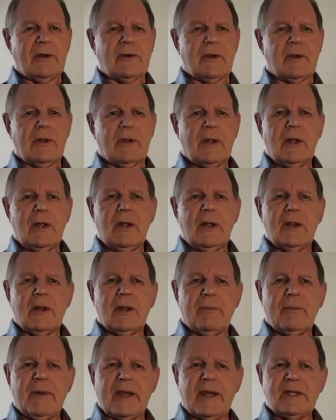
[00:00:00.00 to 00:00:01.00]
home, and
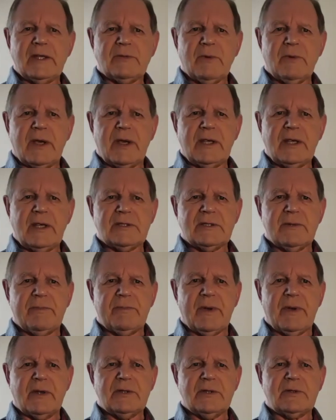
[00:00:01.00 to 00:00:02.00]
we went to the
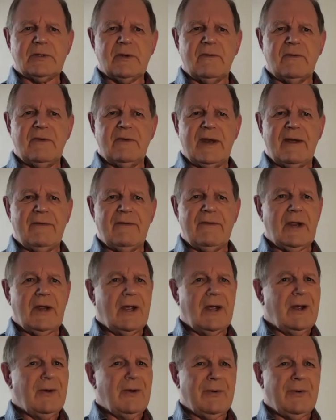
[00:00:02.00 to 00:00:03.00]
place where he's supposed
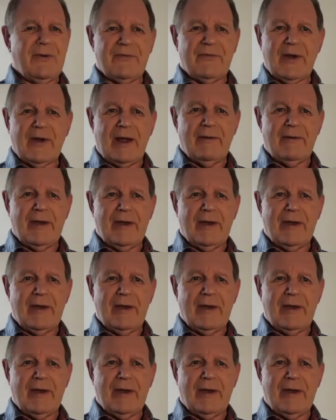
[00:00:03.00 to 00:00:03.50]
to have lived.